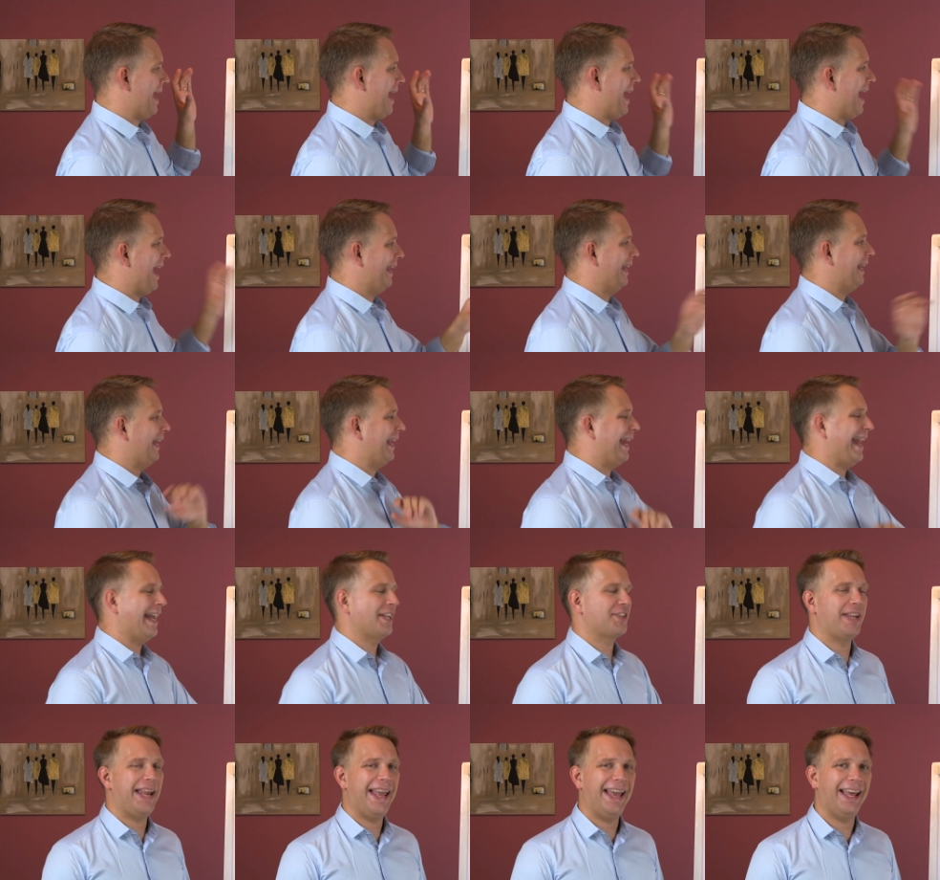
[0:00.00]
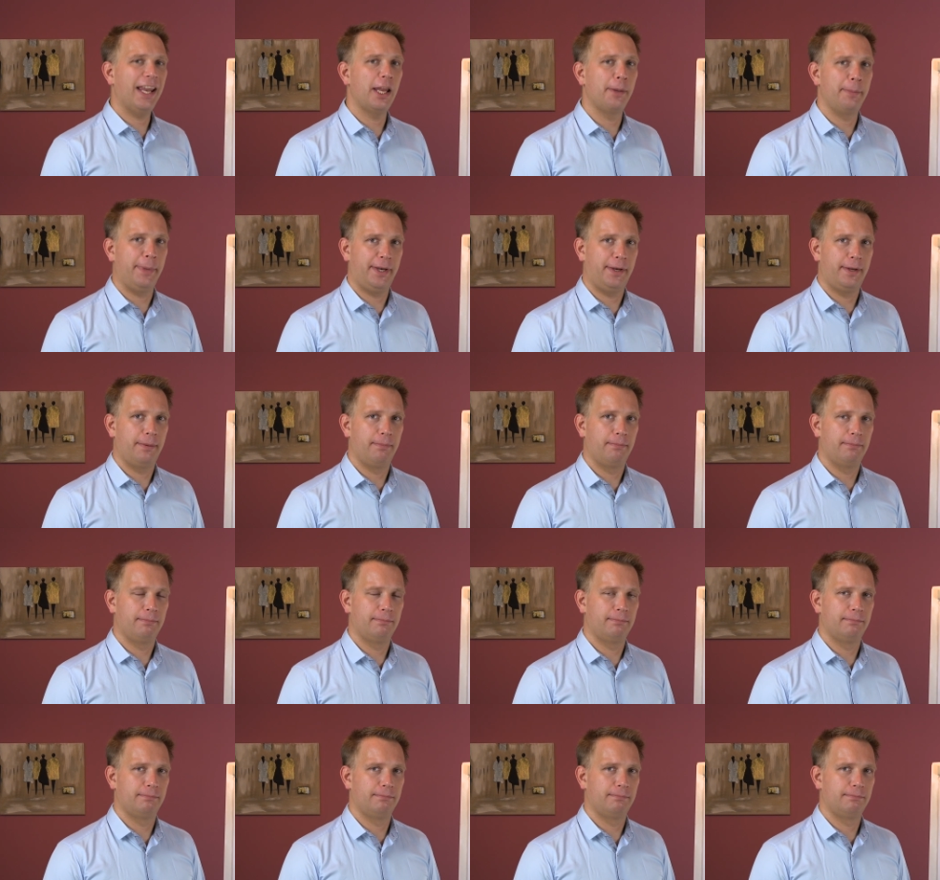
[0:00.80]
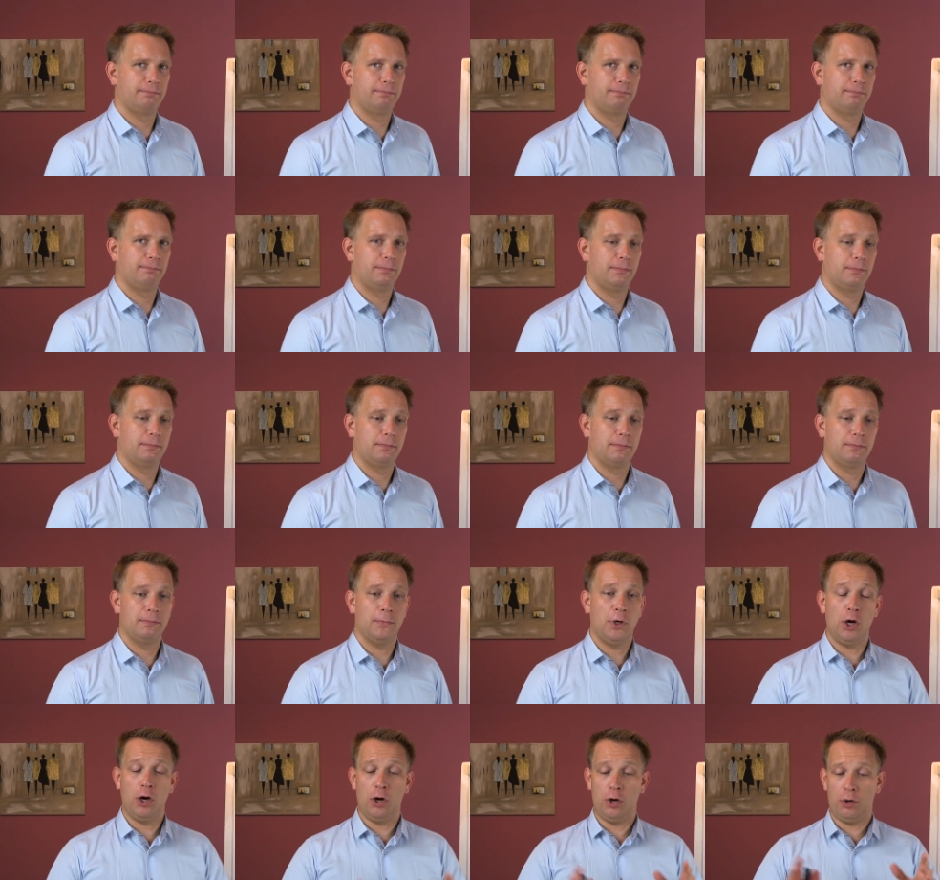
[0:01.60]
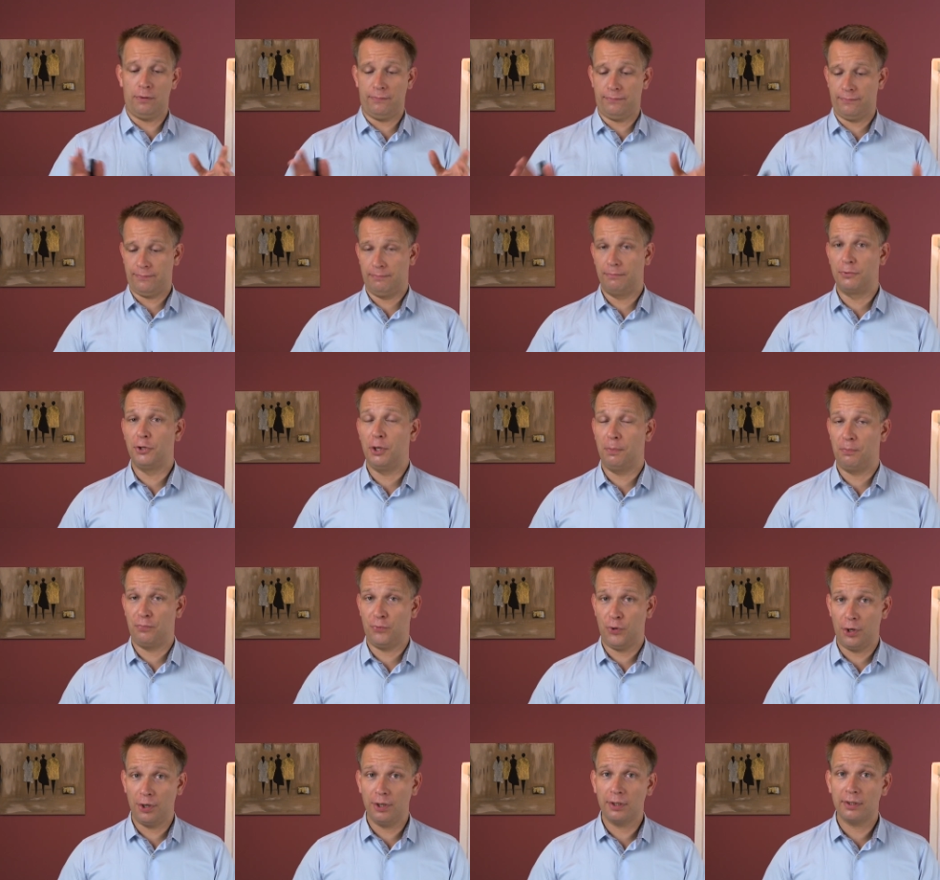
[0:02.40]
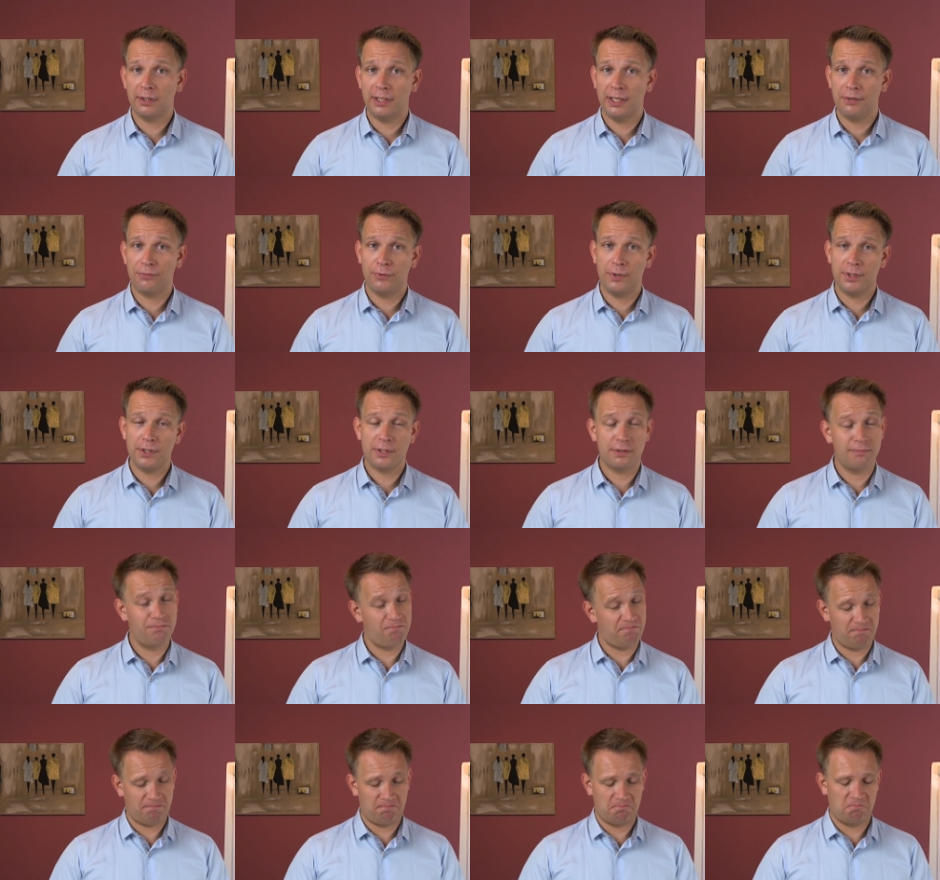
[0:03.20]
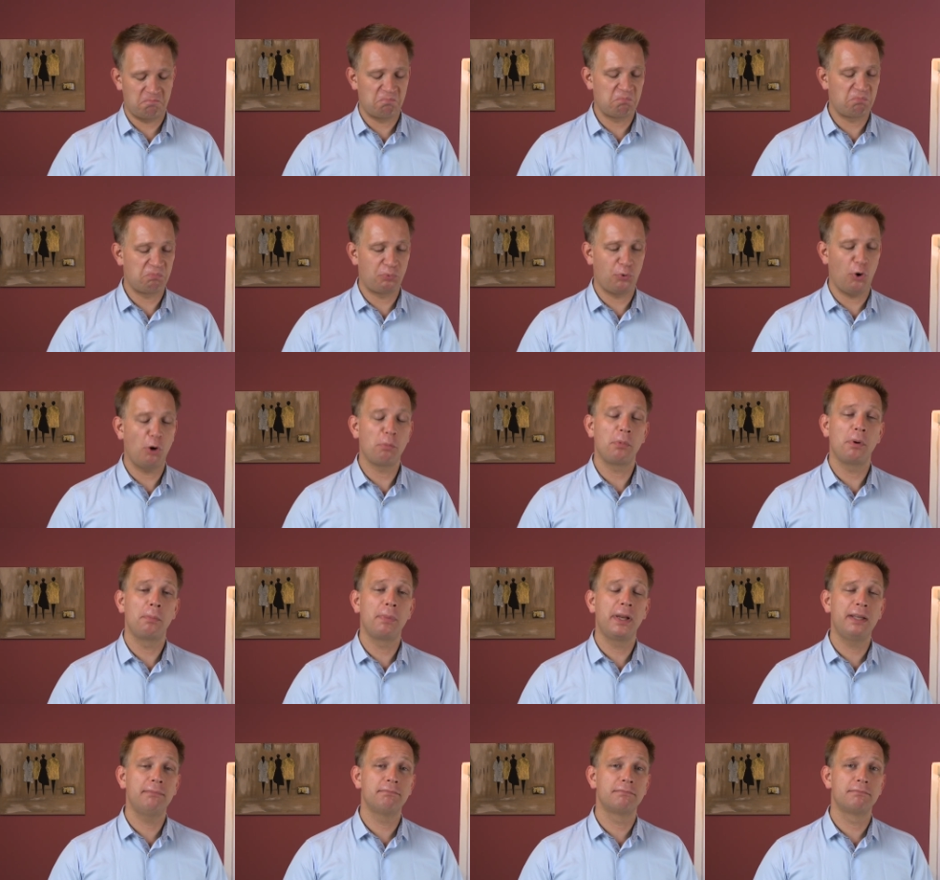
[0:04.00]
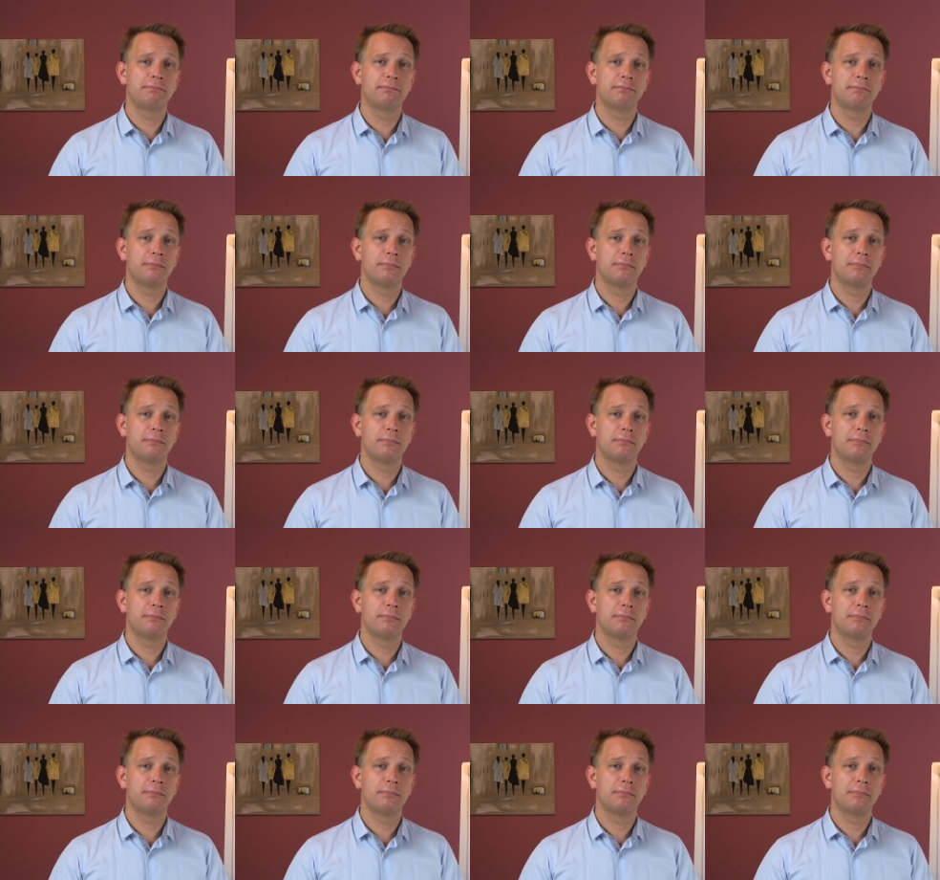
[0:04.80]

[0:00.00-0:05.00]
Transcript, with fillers: And that has an element of the product difference, probably,